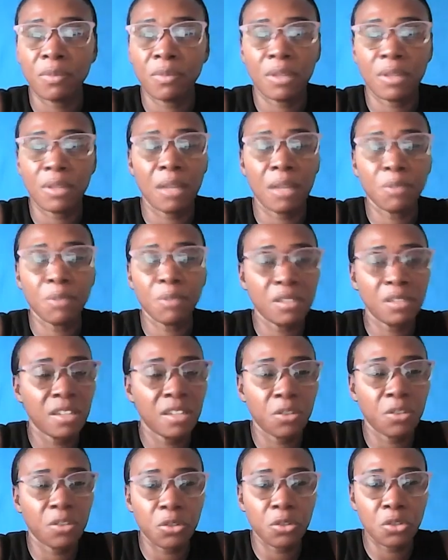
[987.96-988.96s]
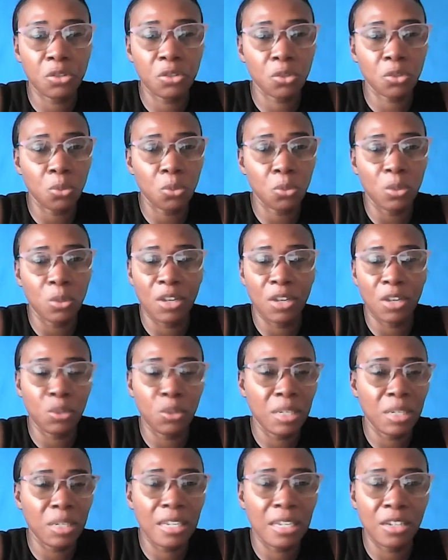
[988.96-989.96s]
help to send her to school,
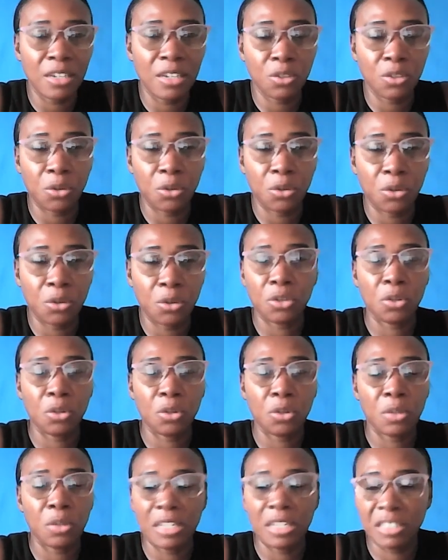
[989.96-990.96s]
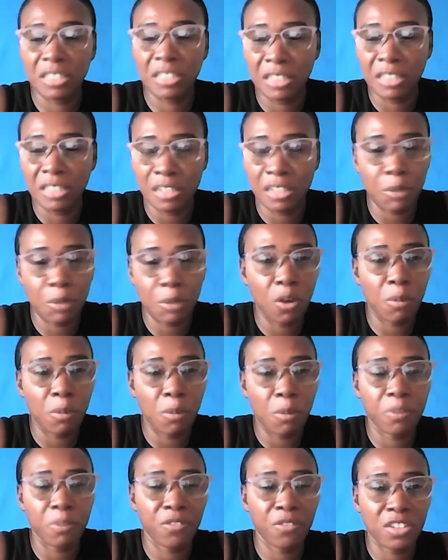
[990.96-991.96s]
educate her, know that she has become a
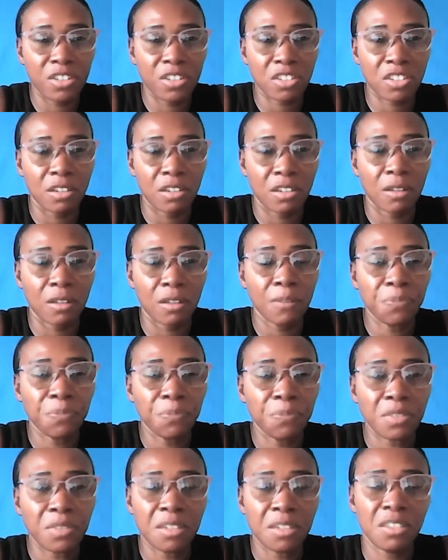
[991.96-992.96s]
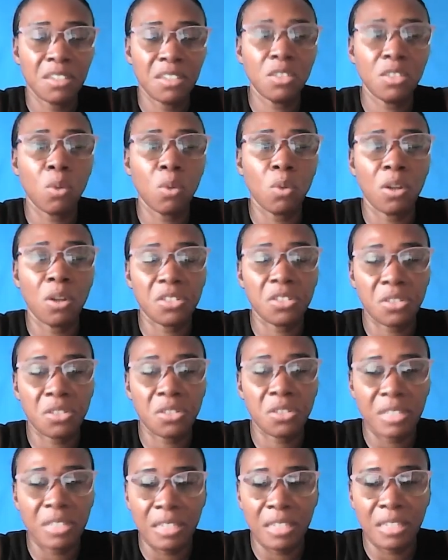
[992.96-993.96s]
professional. She wants to
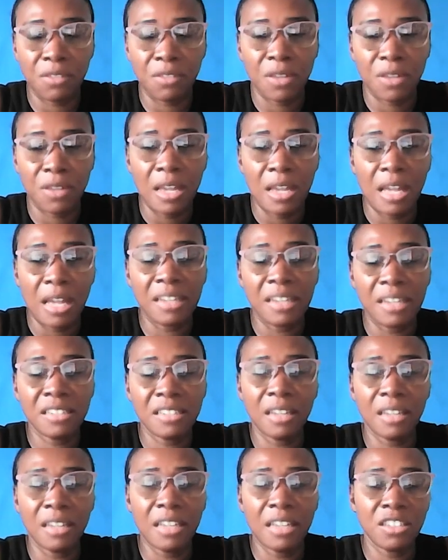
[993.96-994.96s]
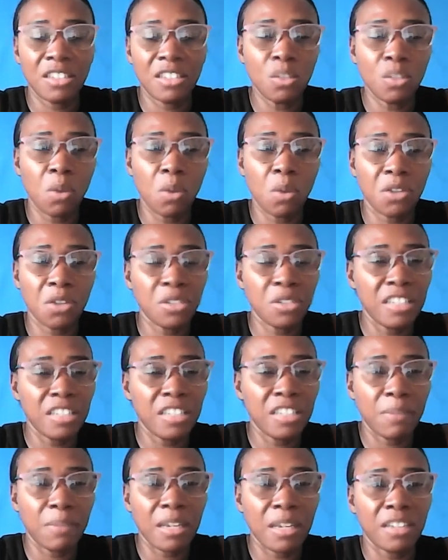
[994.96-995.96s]
leave. And it's not that she wants to leave
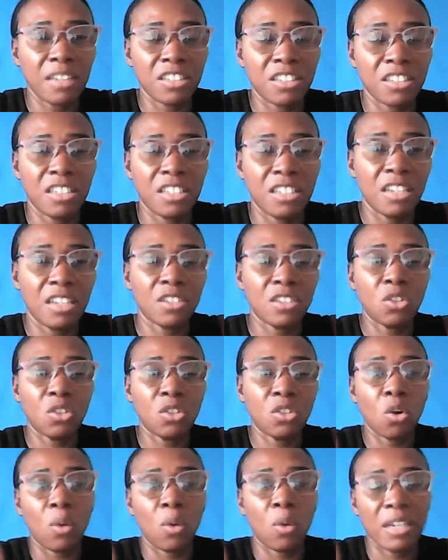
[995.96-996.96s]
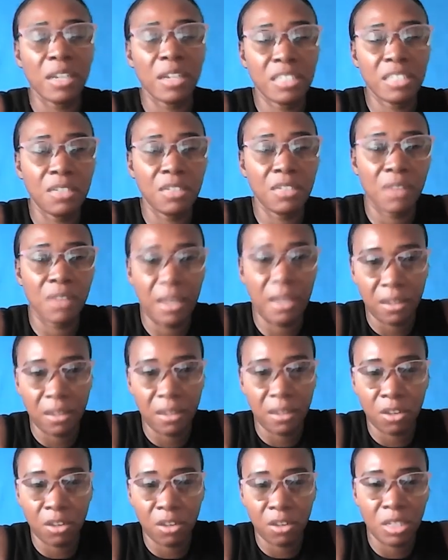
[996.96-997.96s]
because she has now achieved a higher
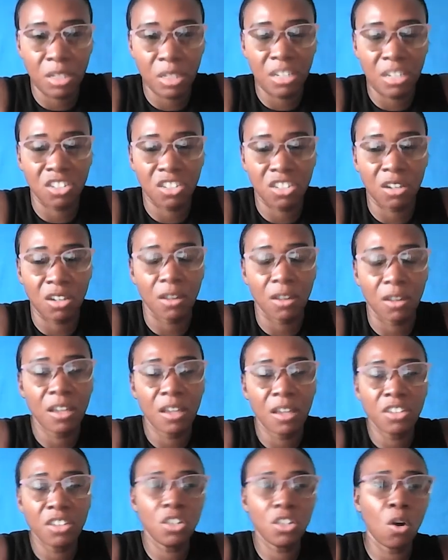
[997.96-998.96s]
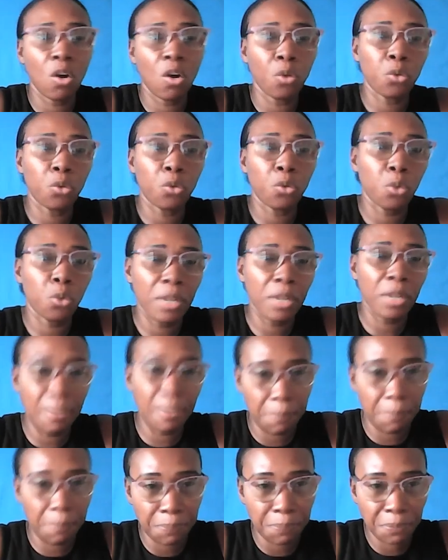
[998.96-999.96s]
education. She outgrew
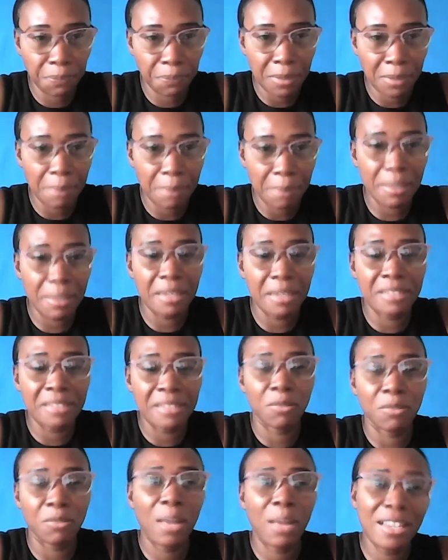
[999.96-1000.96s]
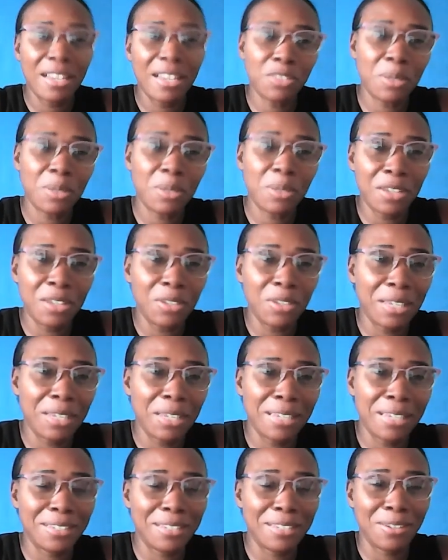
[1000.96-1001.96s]
him because while she was
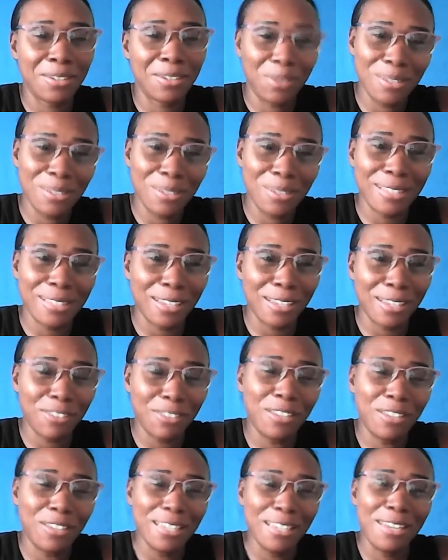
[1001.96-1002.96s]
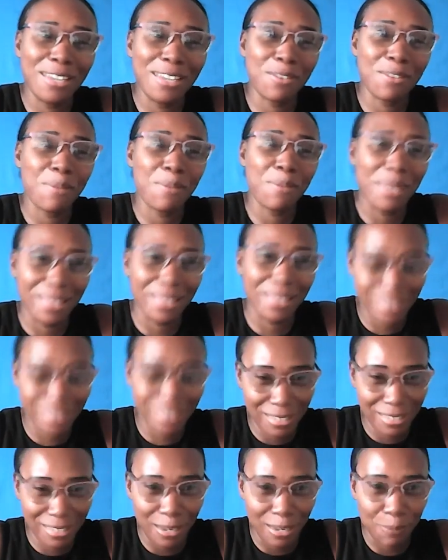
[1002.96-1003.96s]
educating herself, he remained the
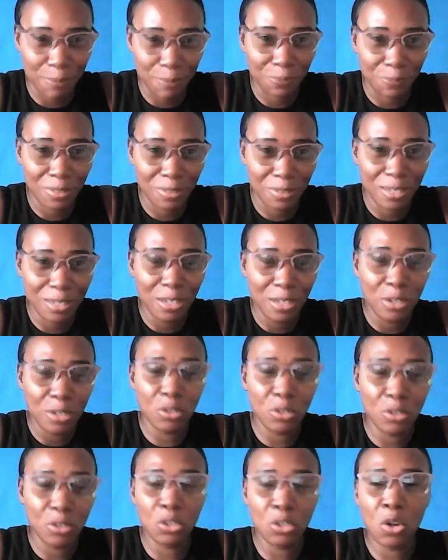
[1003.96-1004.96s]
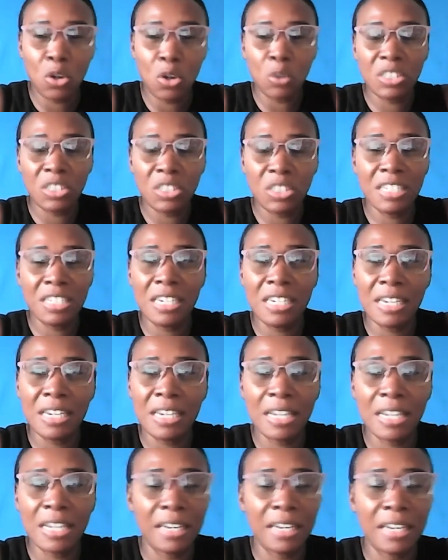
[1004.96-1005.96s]
same. So now she
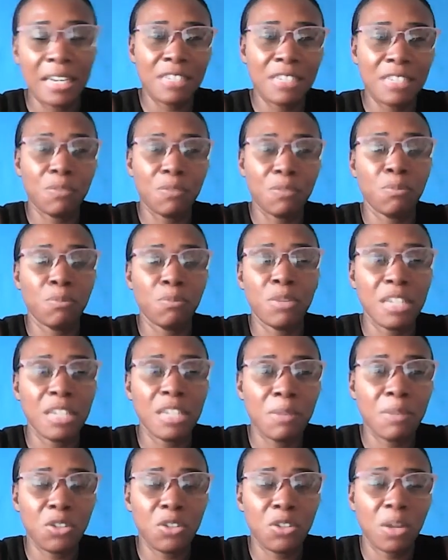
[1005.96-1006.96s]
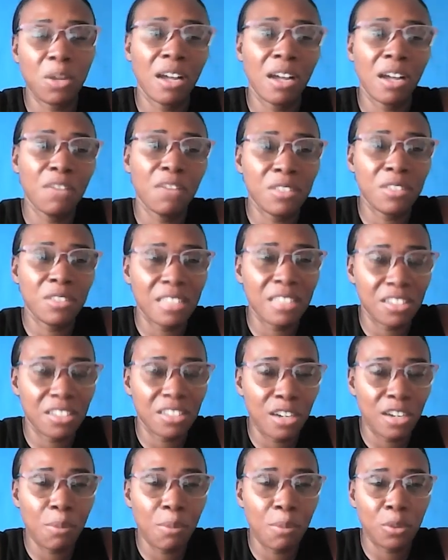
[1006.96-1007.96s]
cannot even bring him into a conversation
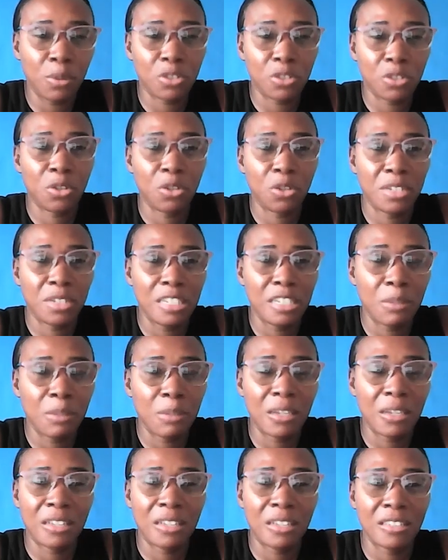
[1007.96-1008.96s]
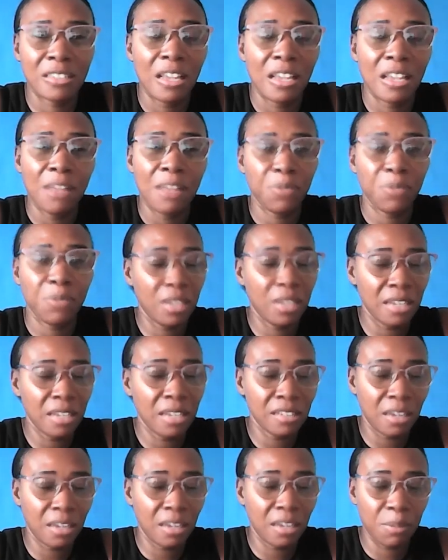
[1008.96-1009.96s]
about certain things because he has
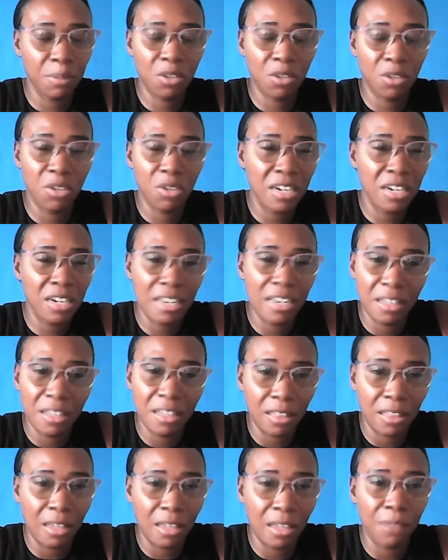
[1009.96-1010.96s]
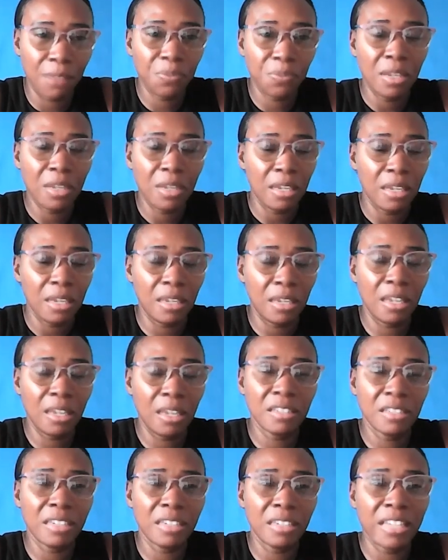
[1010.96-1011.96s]
not been reading anything. He has
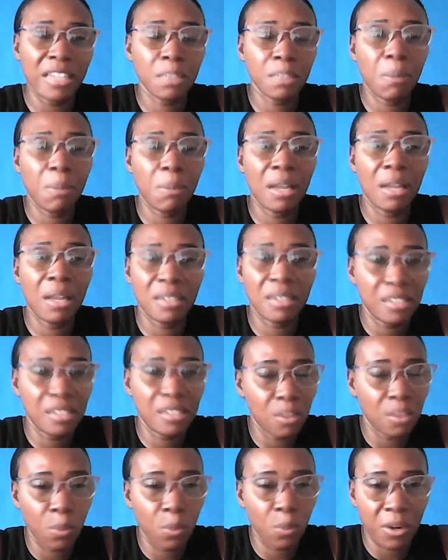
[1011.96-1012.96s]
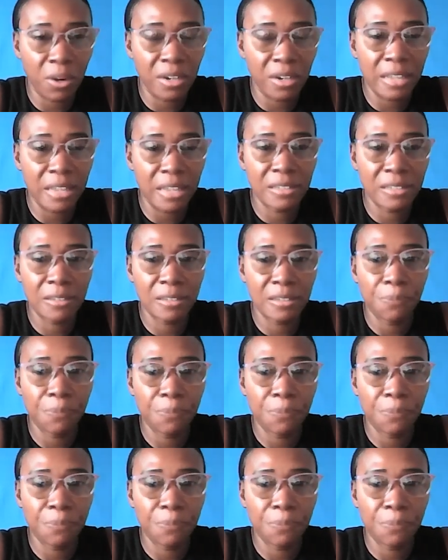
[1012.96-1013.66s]
not expanded his awareness.